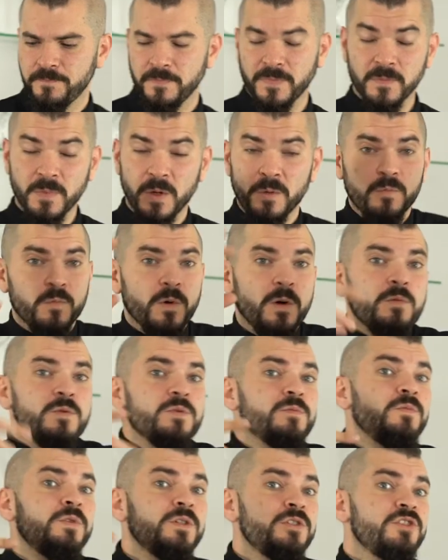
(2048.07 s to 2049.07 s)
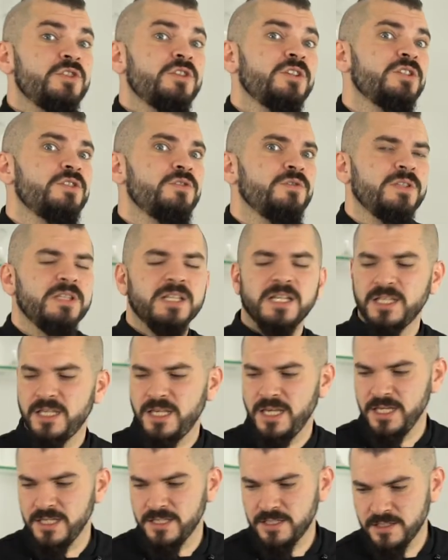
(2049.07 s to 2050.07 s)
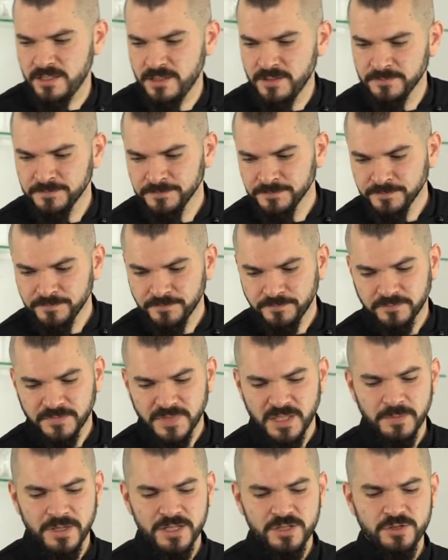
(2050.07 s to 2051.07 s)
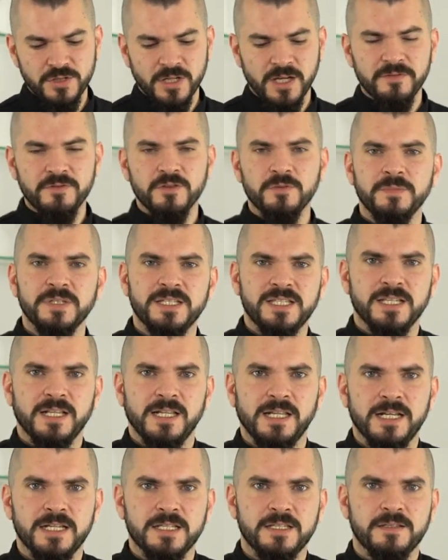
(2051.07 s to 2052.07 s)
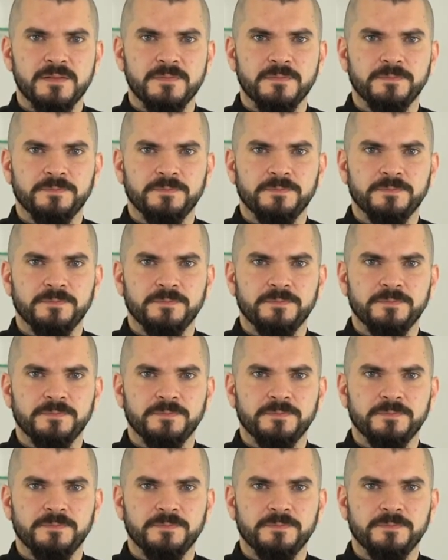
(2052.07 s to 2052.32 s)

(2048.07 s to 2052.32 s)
Well, what are you going to do in that case? Imagine you have your mixing glass.